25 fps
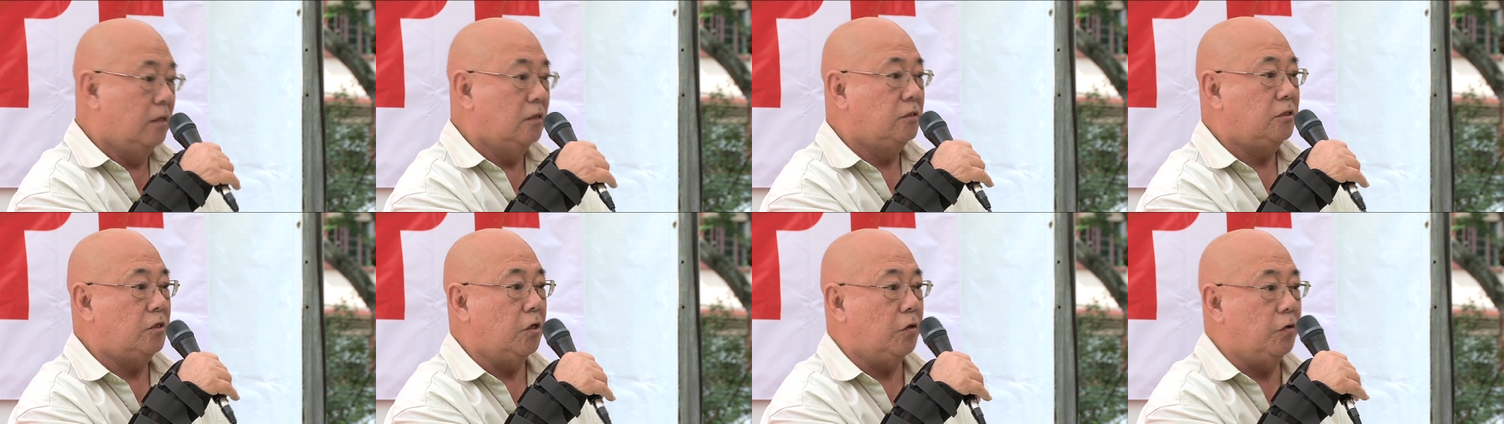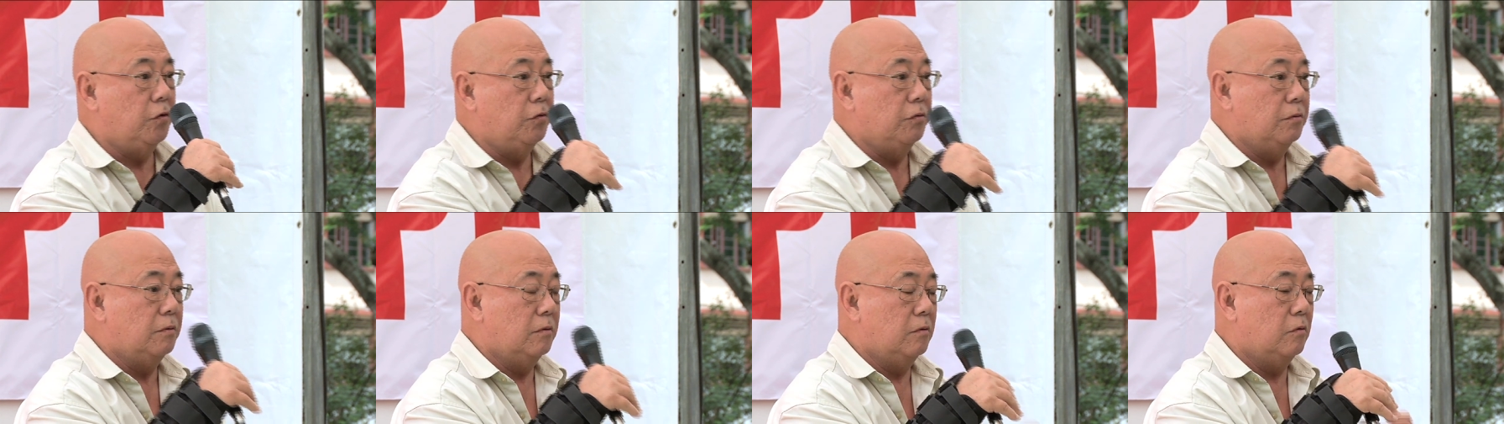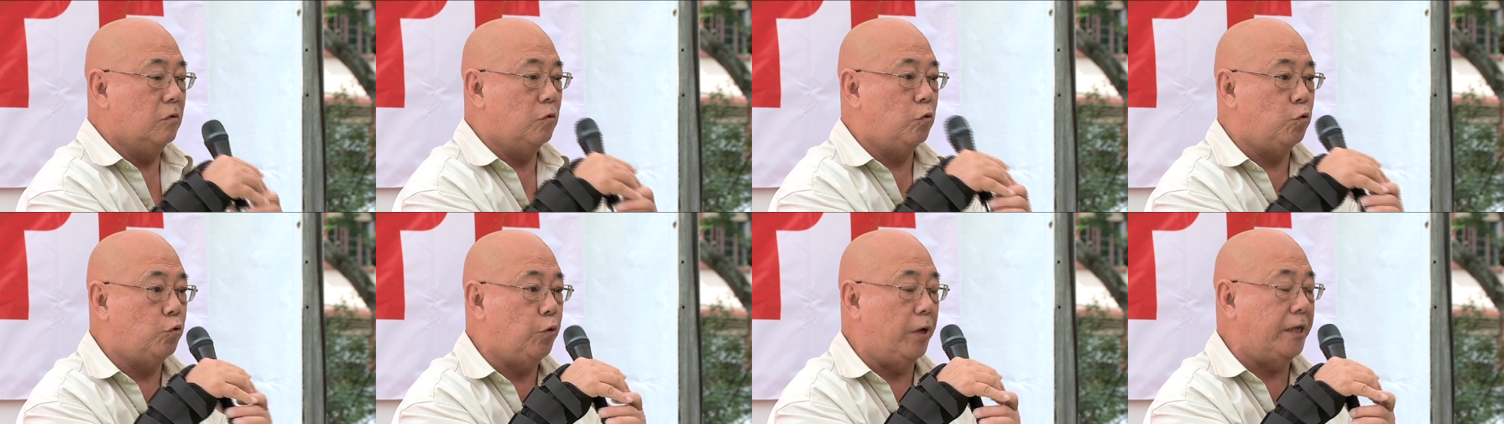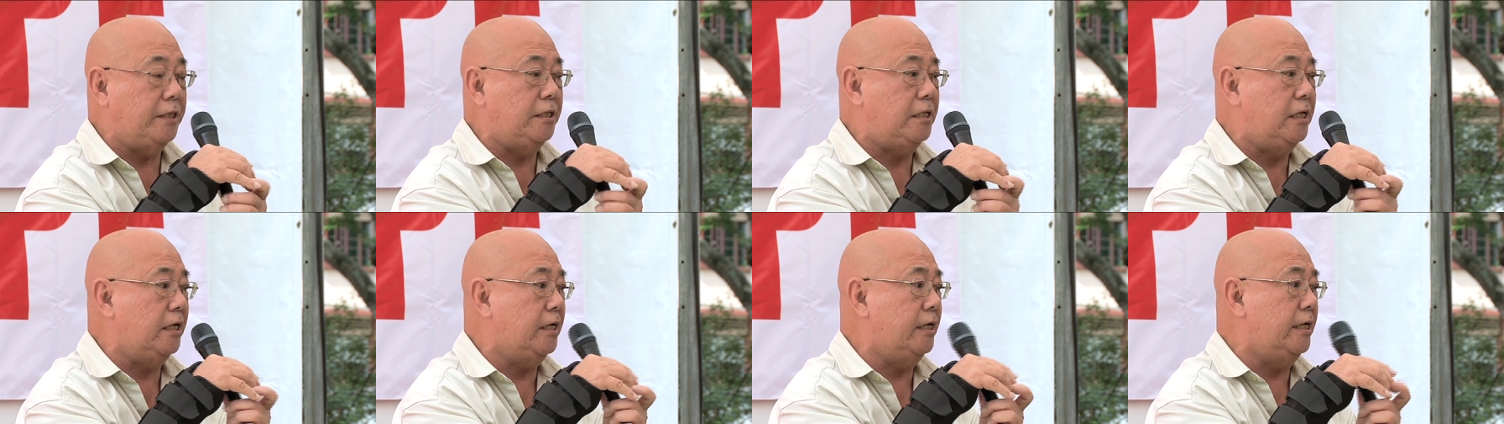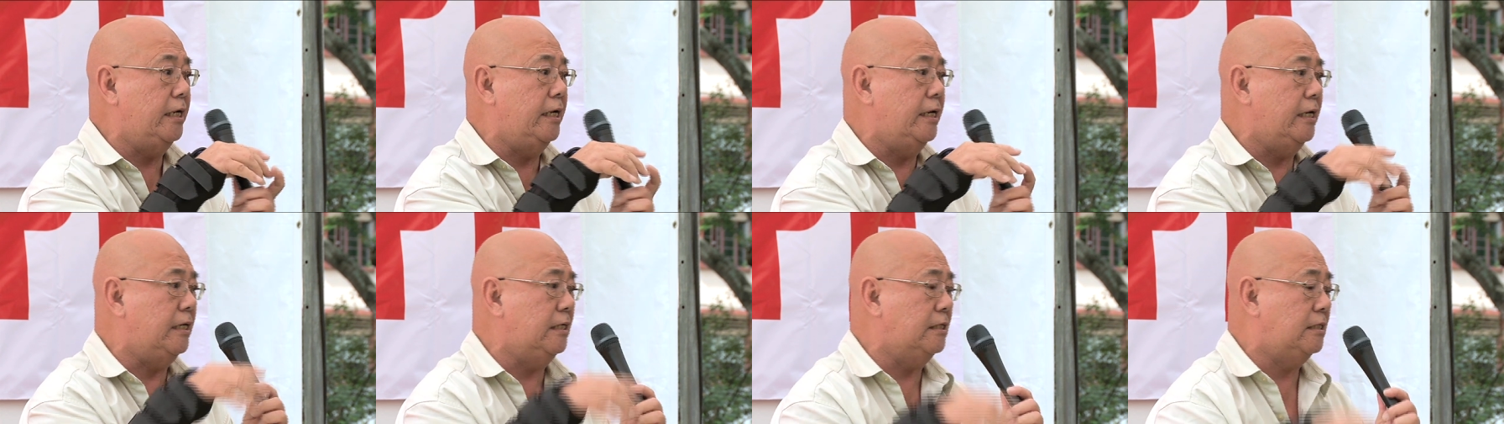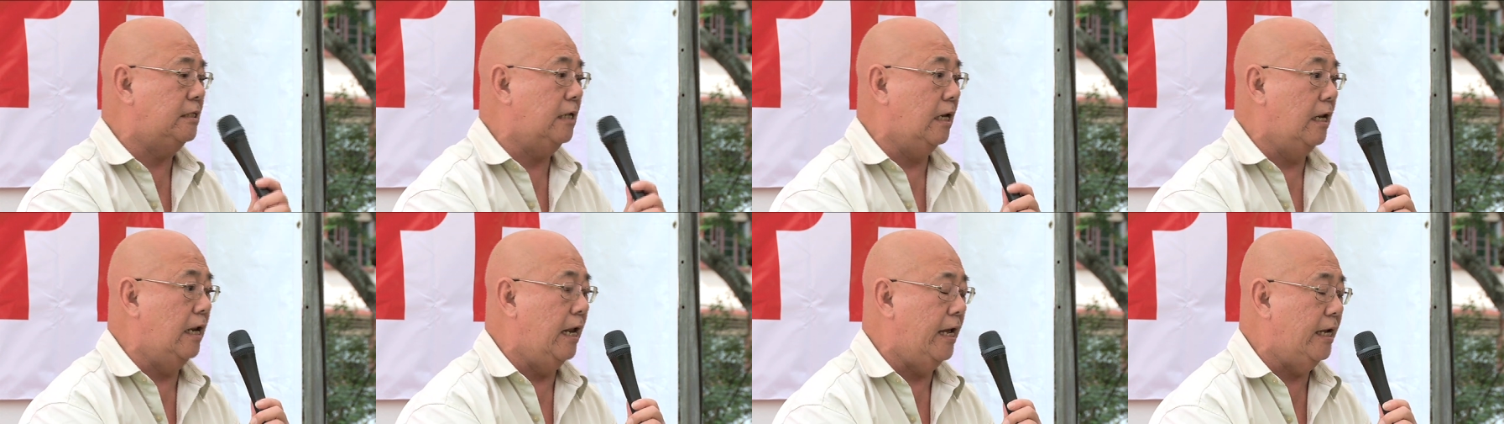So 20
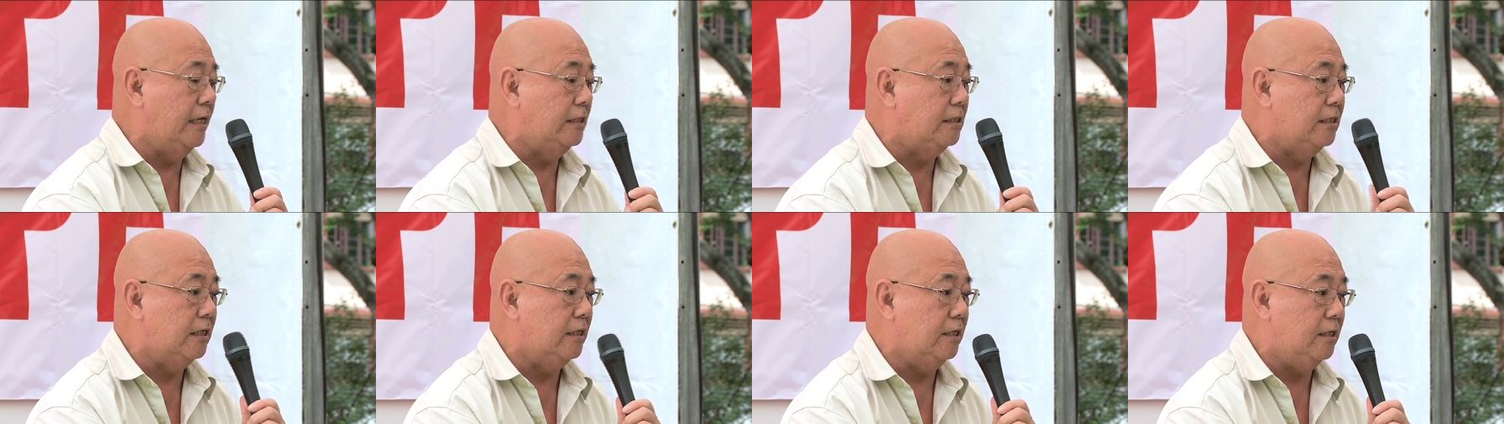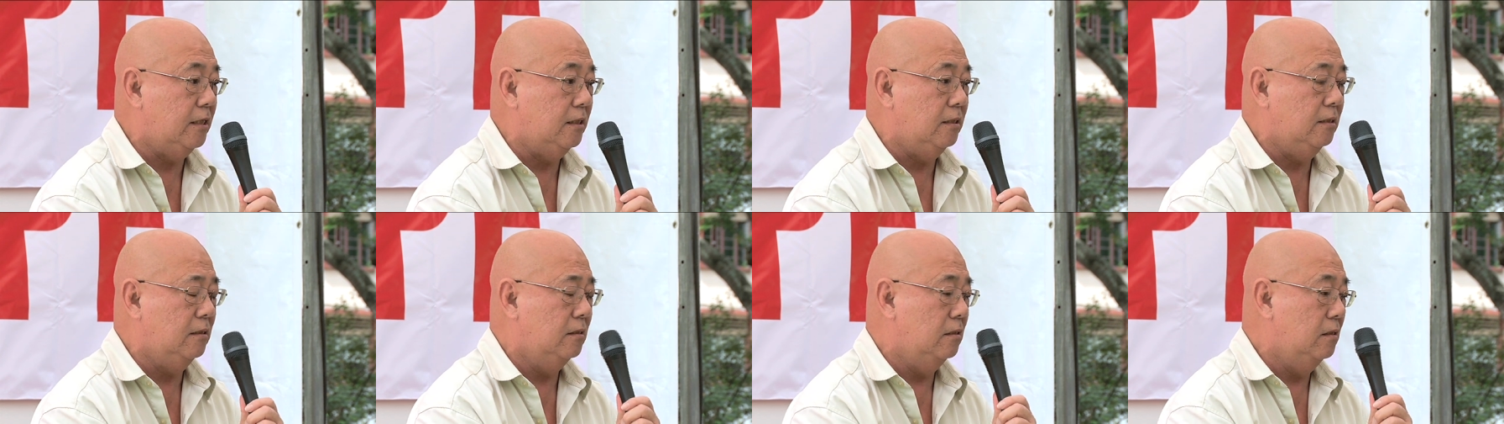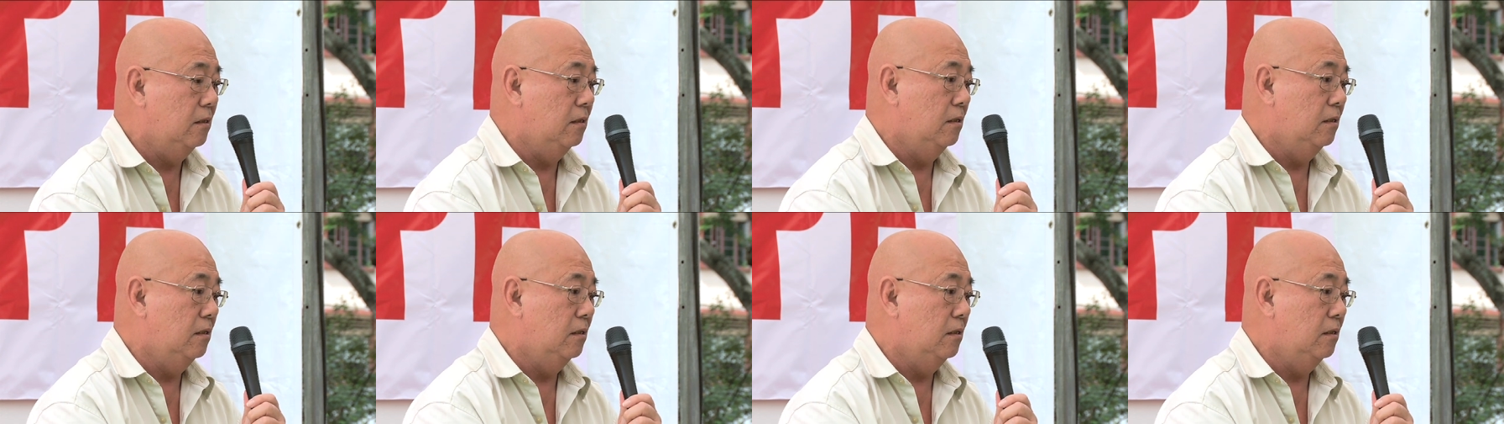years later,